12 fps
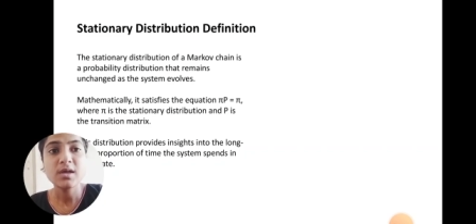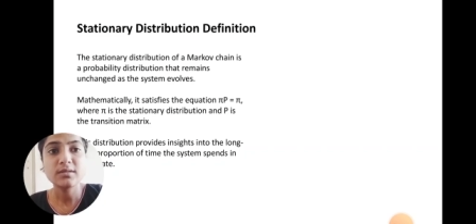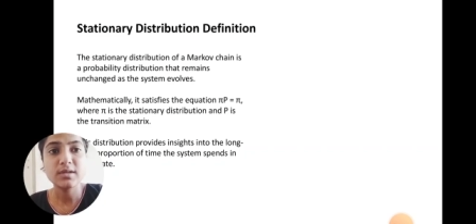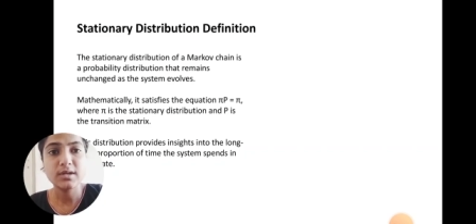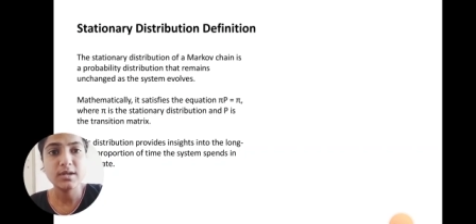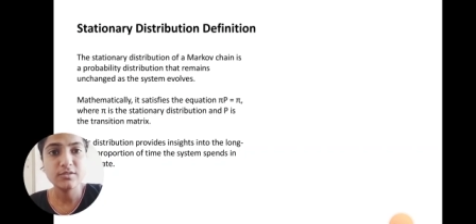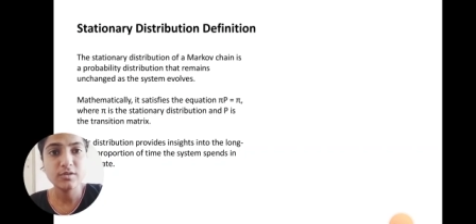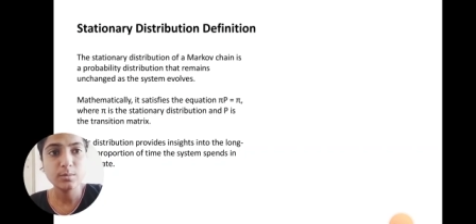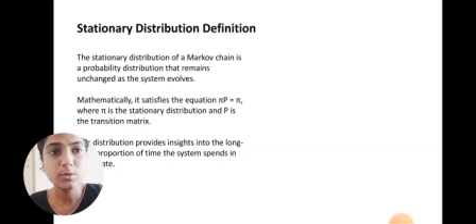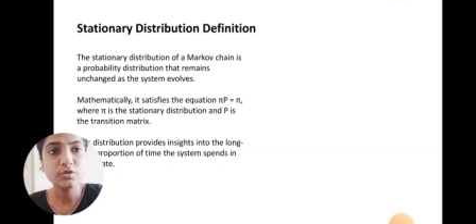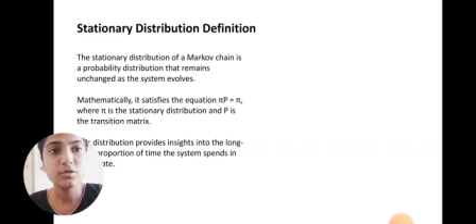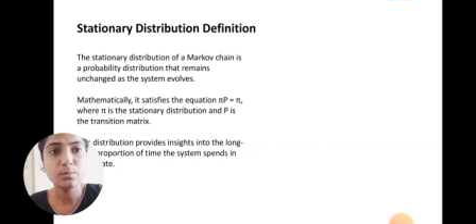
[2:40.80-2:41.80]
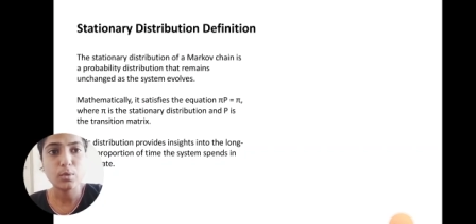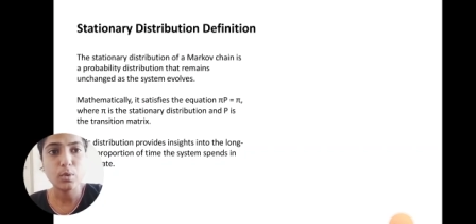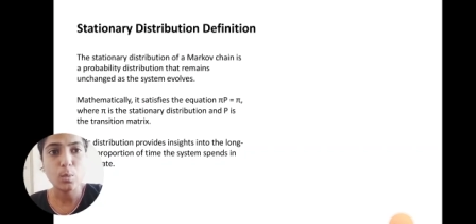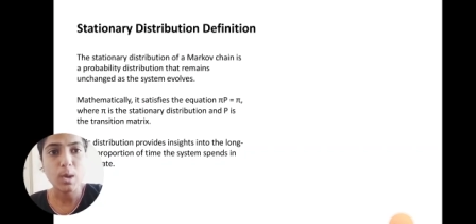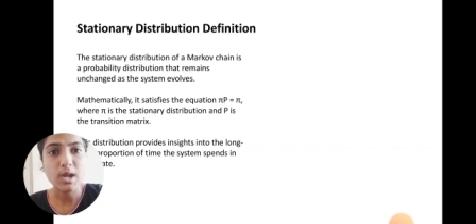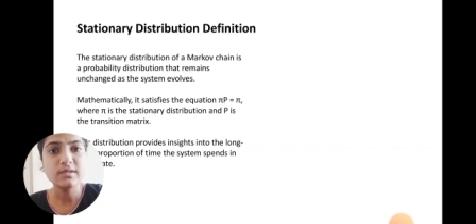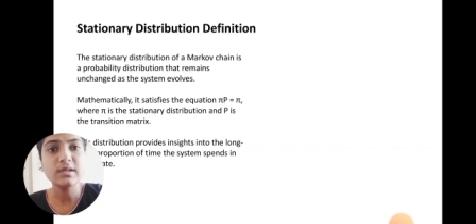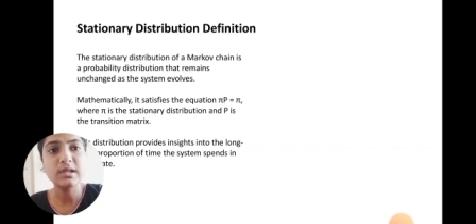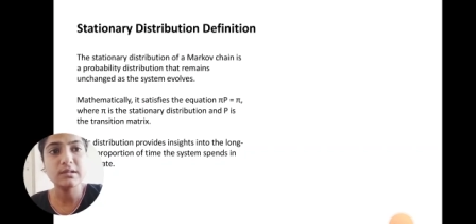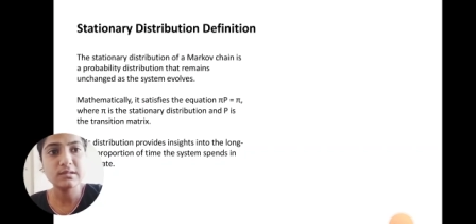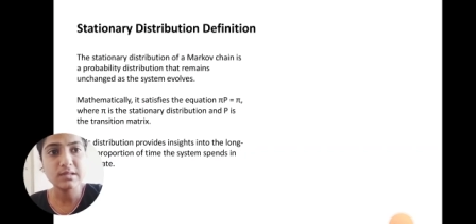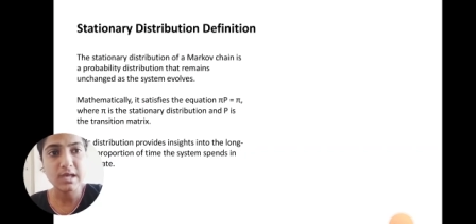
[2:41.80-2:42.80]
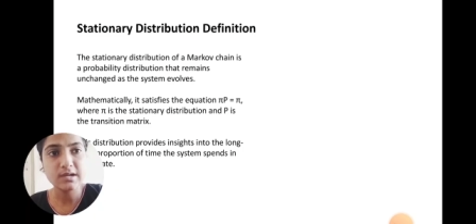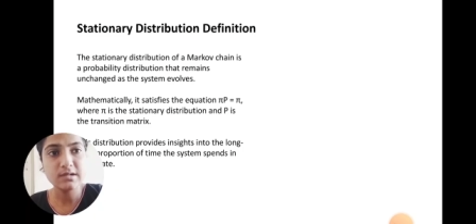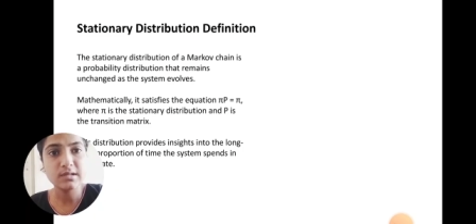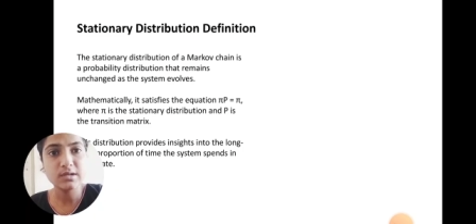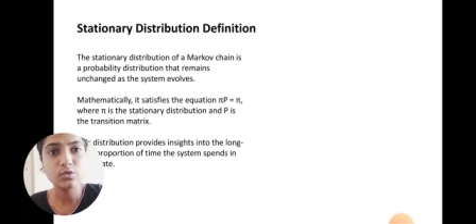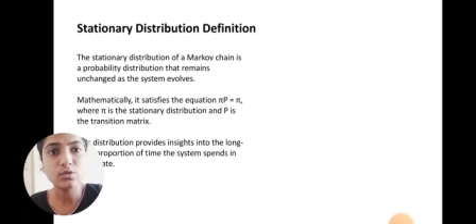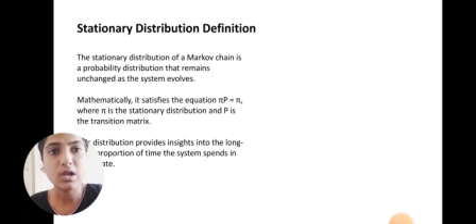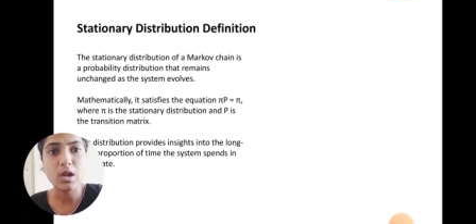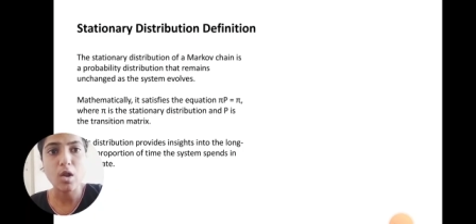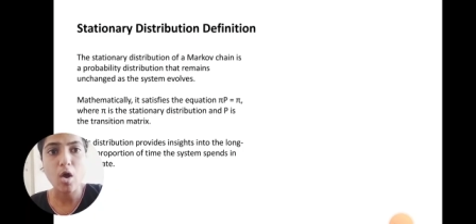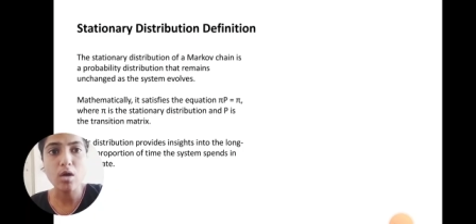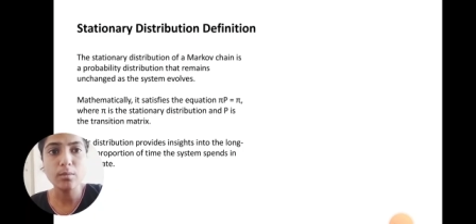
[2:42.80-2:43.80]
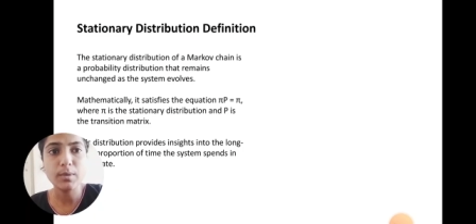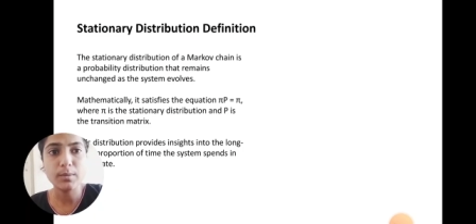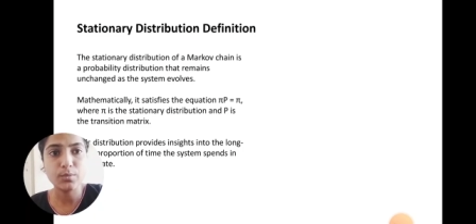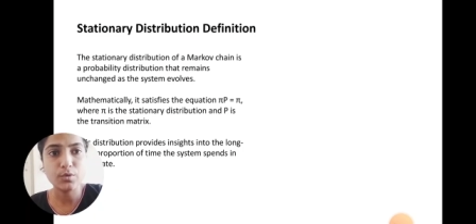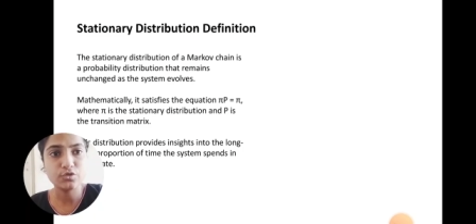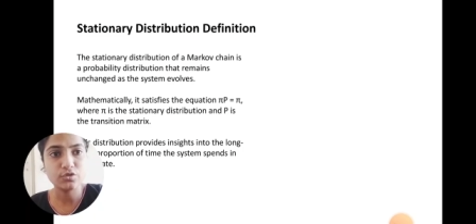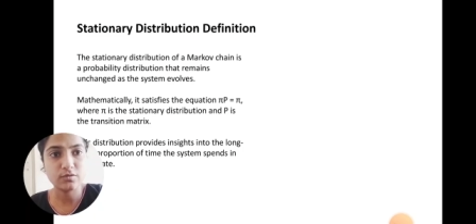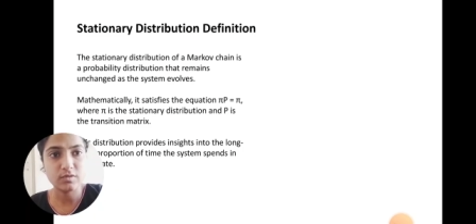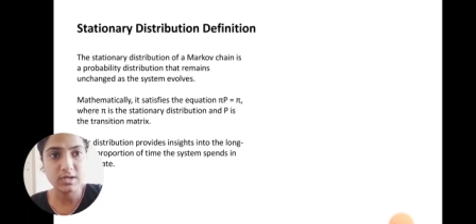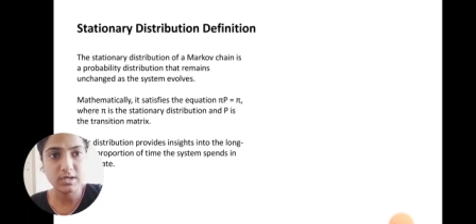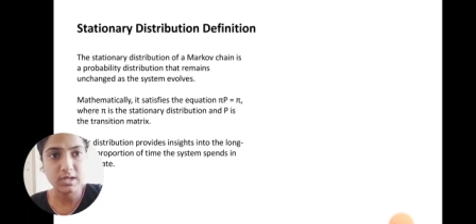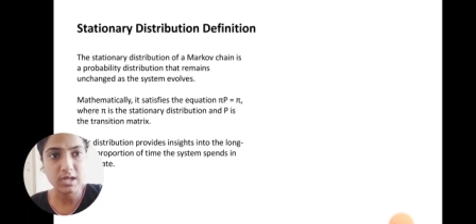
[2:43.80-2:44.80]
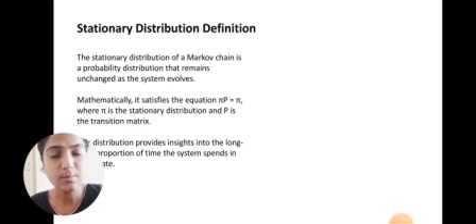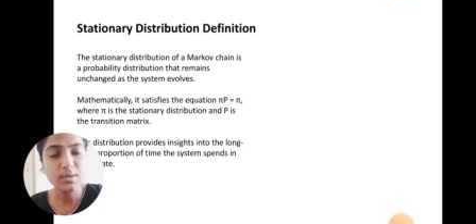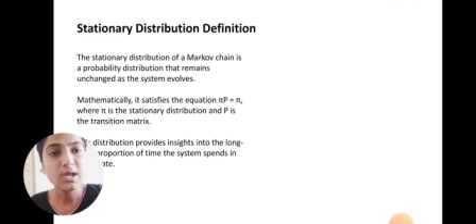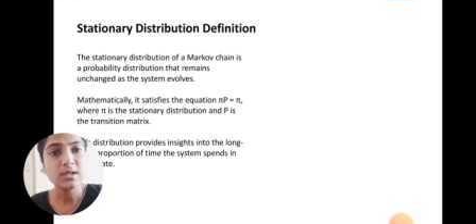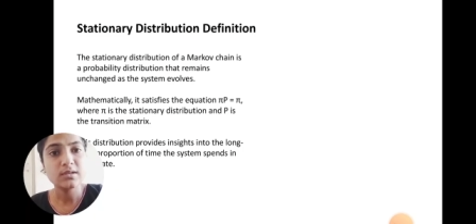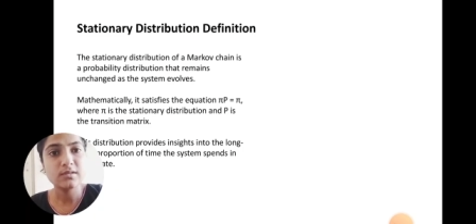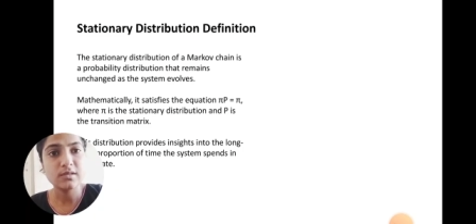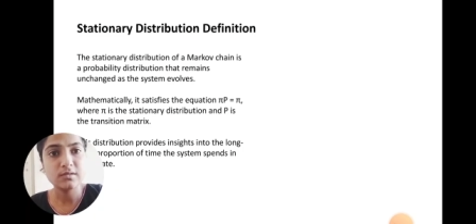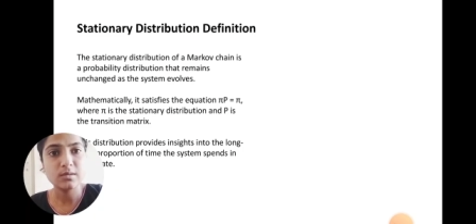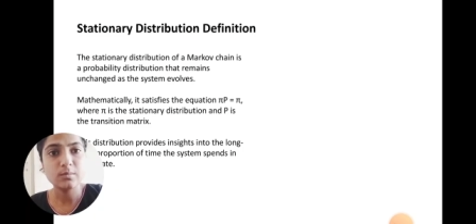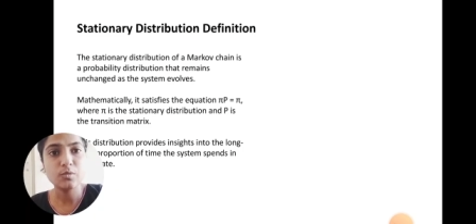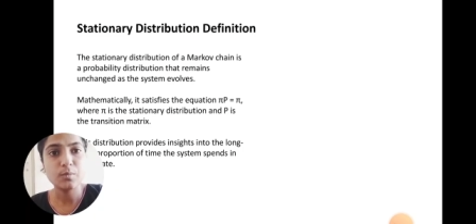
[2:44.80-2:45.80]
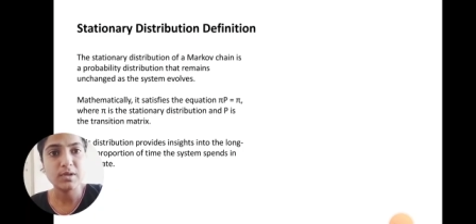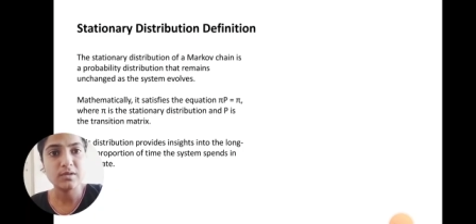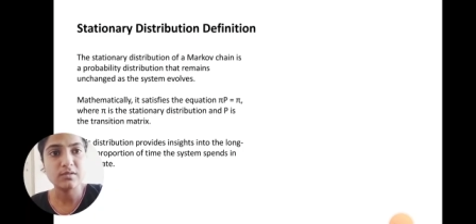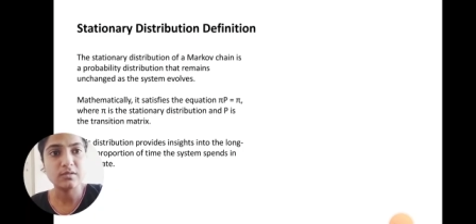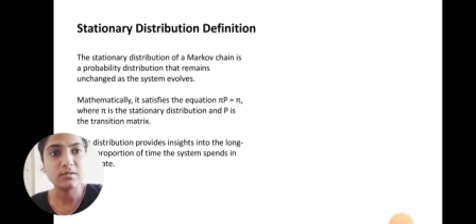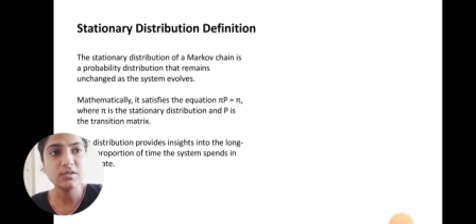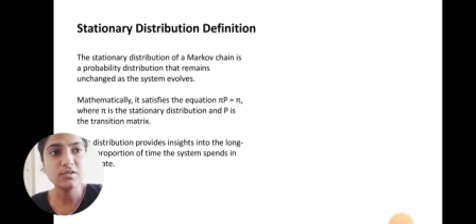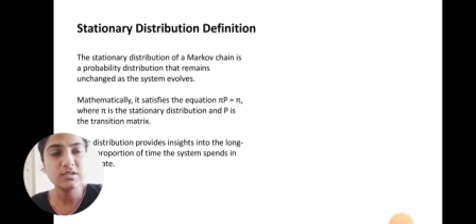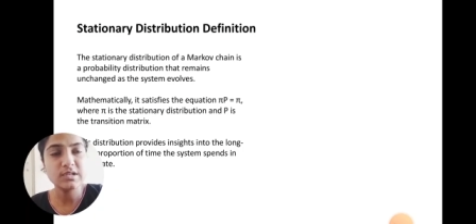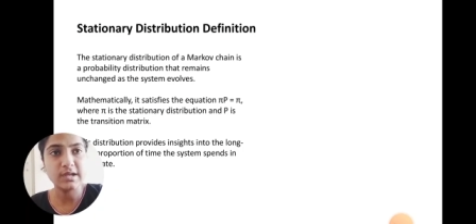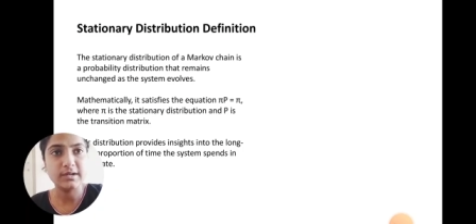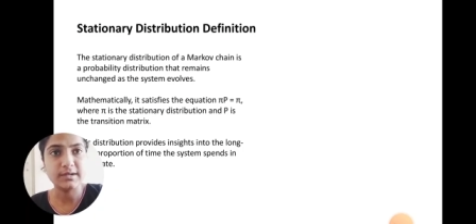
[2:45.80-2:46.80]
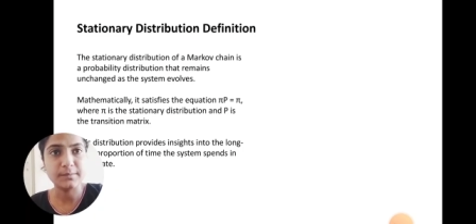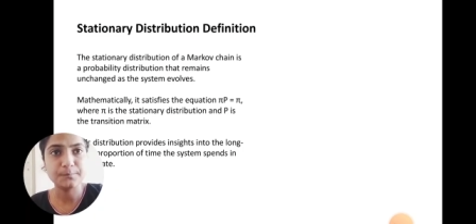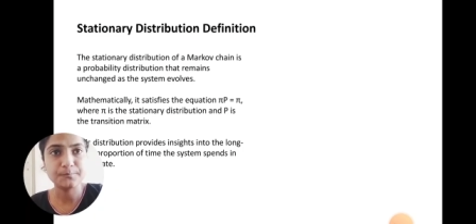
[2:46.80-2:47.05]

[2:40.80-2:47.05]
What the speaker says: The distribution provides insights into the long proportion of the time the system spends in the state.